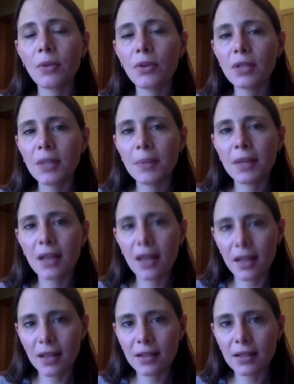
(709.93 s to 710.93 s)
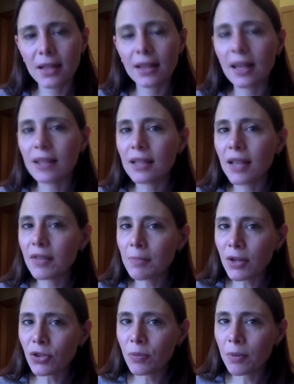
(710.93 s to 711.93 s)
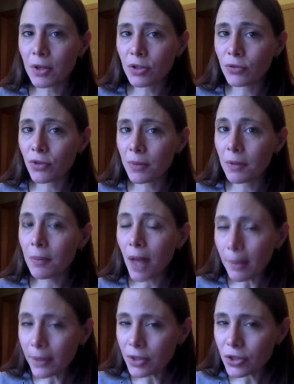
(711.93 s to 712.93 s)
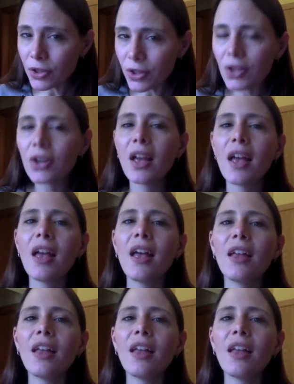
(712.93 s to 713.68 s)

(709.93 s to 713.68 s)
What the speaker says: mostly because unless they have special permission from the publisher,